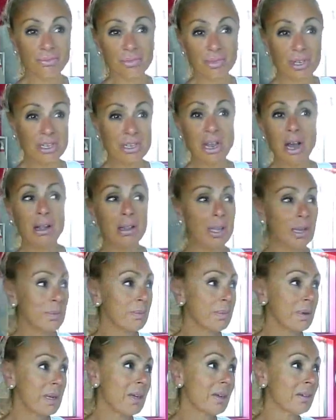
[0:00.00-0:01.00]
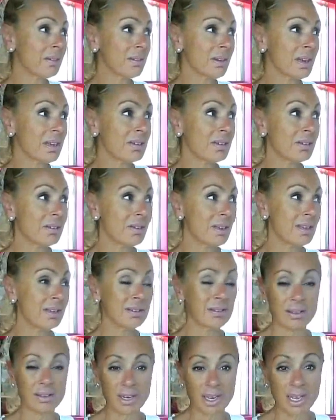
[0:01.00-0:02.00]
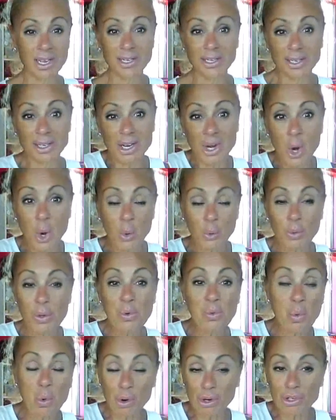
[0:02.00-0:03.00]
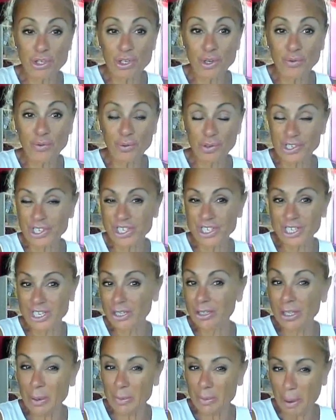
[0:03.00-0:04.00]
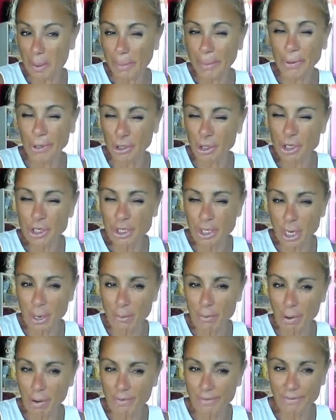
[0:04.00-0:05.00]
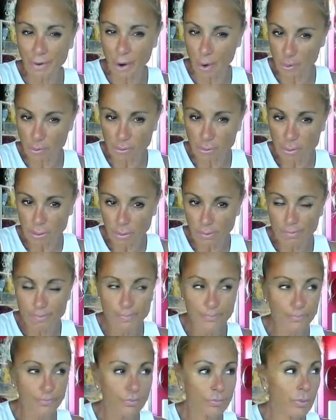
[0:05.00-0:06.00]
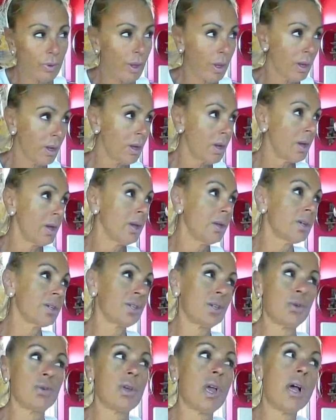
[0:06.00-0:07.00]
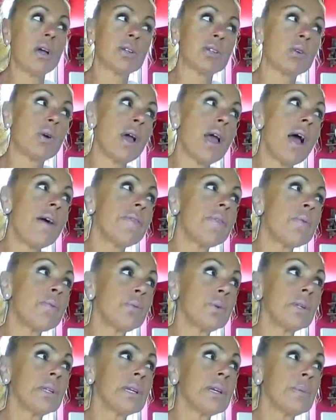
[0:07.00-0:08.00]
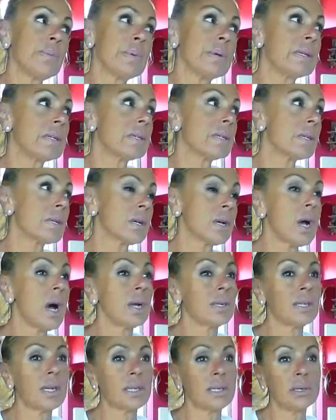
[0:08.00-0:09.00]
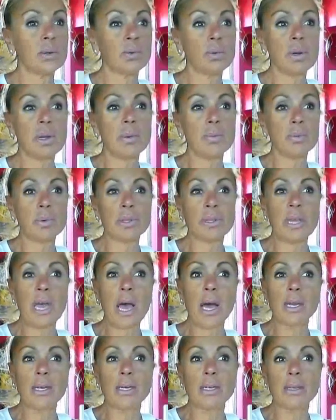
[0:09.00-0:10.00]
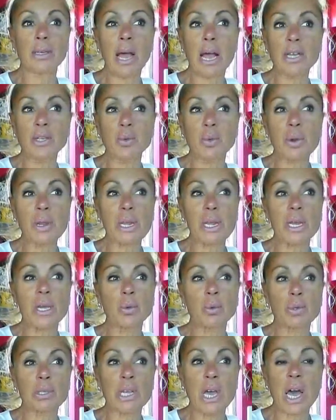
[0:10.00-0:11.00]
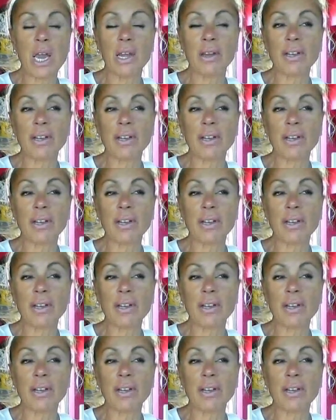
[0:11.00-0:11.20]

yell at me and it rewards you for stealing my purse and my phone. So yeah, so I haven't really been contacting him with that. Last weekend was kind of